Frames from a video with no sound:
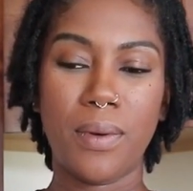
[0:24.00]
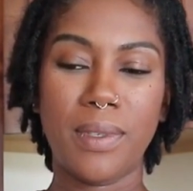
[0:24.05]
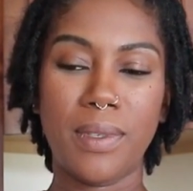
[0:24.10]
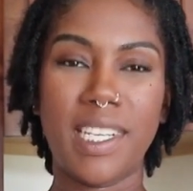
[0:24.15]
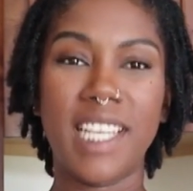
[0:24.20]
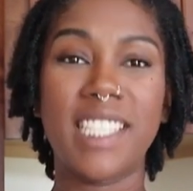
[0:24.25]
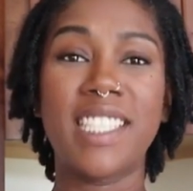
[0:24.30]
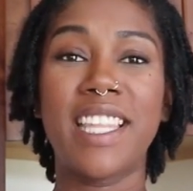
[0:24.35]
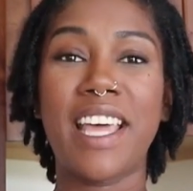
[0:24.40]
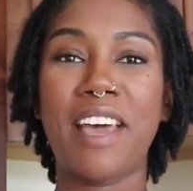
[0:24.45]

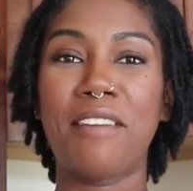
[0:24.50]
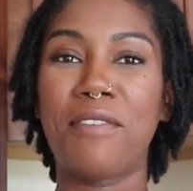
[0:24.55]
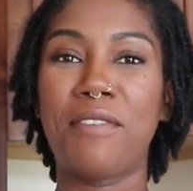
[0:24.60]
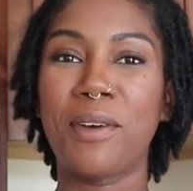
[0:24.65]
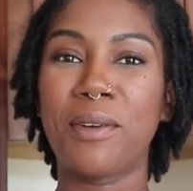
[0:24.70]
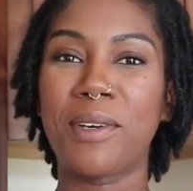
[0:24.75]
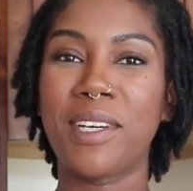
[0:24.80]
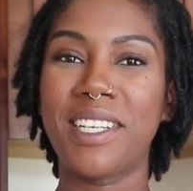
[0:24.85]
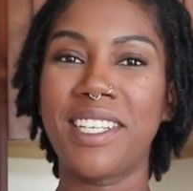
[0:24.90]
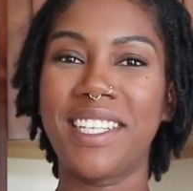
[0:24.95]
Doesn't that
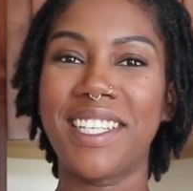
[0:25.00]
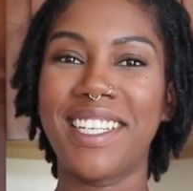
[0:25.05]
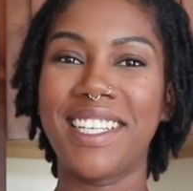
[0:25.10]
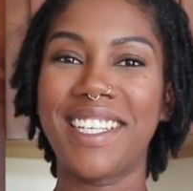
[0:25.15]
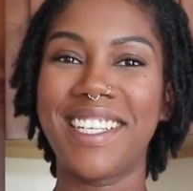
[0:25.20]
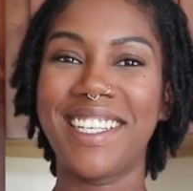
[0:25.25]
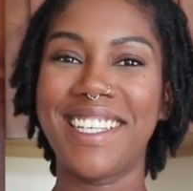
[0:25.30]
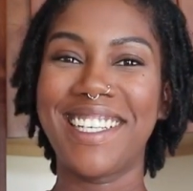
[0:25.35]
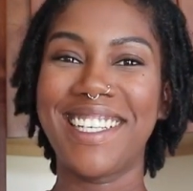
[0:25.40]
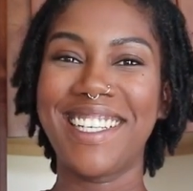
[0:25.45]
feel good?
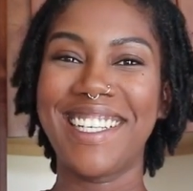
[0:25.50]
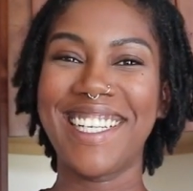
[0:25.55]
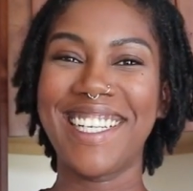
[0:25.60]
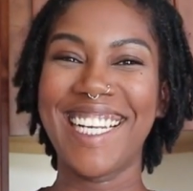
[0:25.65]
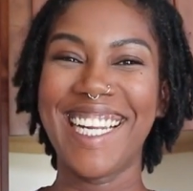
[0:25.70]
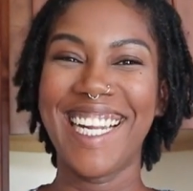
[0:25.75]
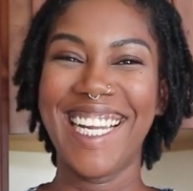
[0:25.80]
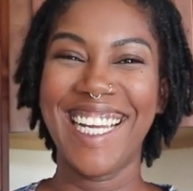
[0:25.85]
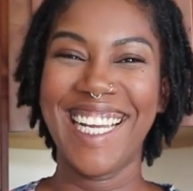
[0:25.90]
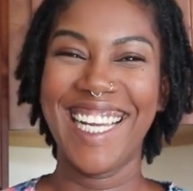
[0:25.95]

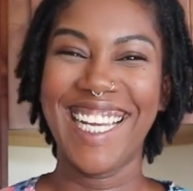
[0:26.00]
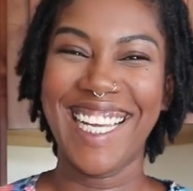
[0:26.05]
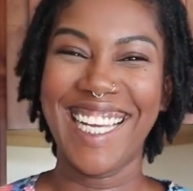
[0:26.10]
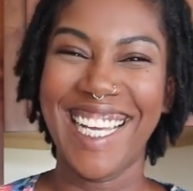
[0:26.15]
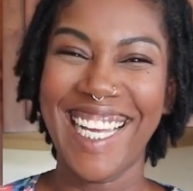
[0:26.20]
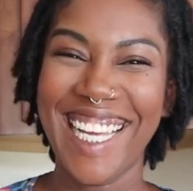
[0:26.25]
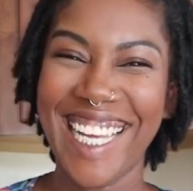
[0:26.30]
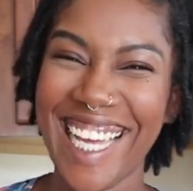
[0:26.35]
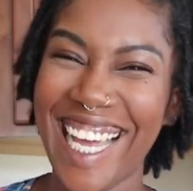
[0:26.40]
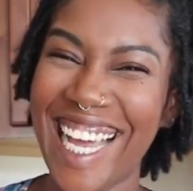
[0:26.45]

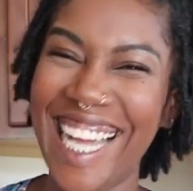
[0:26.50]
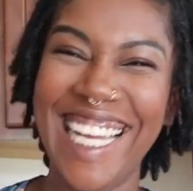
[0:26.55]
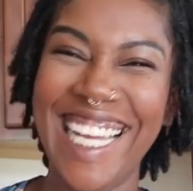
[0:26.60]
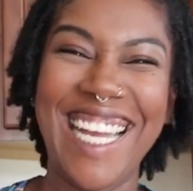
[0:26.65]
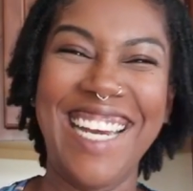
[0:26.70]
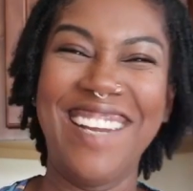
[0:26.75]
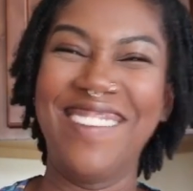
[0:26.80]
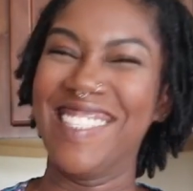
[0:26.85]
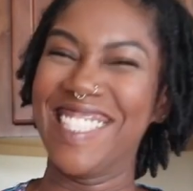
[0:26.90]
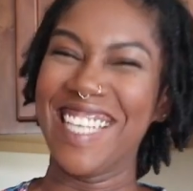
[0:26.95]
I
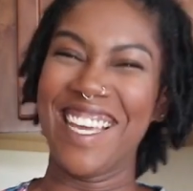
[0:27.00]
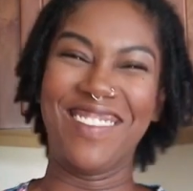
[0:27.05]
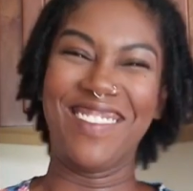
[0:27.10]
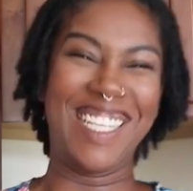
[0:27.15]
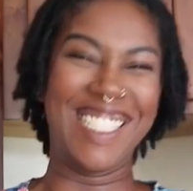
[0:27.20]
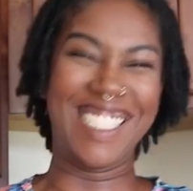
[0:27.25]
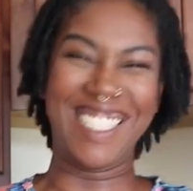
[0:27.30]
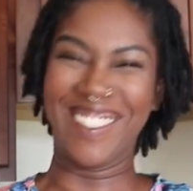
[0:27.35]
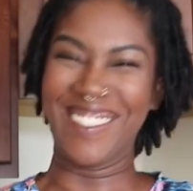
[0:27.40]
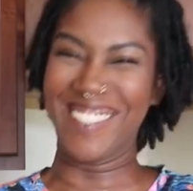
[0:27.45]
can't even take
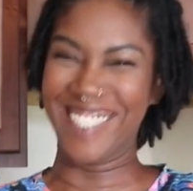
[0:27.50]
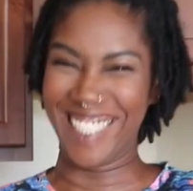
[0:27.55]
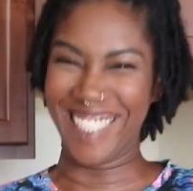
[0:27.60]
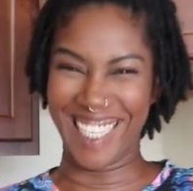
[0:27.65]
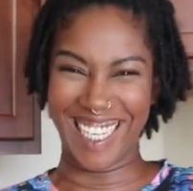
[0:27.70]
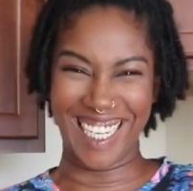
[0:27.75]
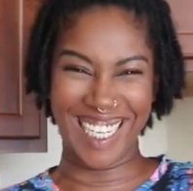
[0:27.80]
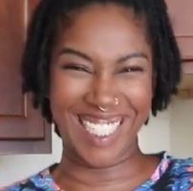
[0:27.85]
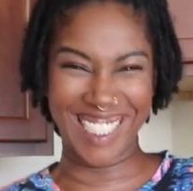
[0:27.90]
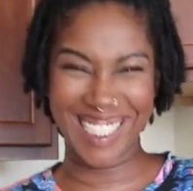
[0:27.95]
myself
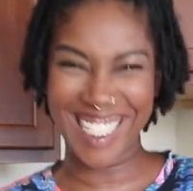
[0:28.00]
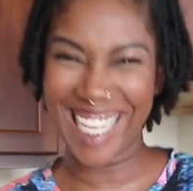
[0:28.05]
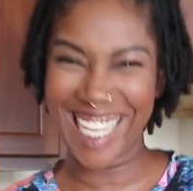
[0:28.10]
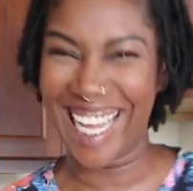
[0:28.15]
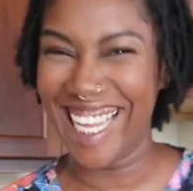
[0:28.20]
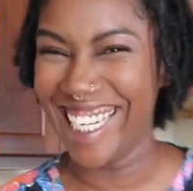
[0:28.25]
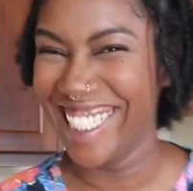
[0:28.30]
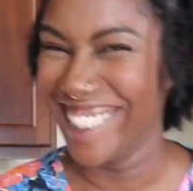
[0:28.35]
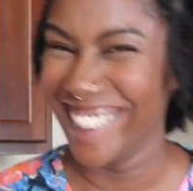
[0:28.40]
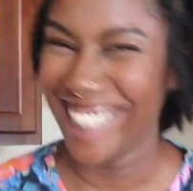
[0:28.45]
serious. I
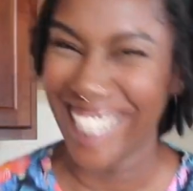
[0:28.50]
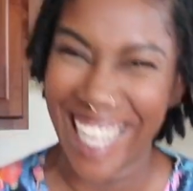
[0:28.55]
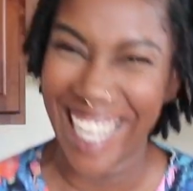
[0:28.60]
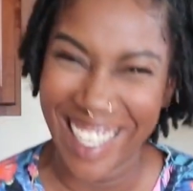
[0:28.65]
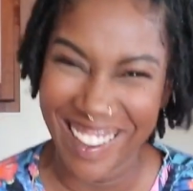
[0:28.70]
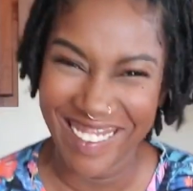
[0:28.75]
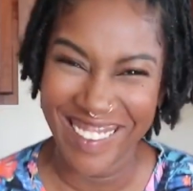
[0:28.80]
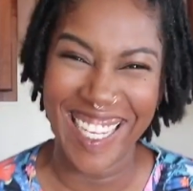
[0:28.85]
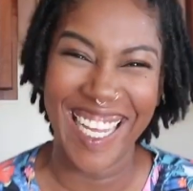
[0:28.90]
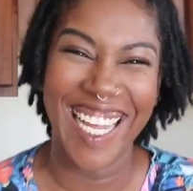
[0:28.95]
got to
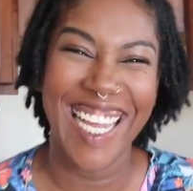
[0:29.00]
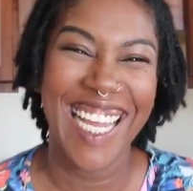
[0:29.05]
stop.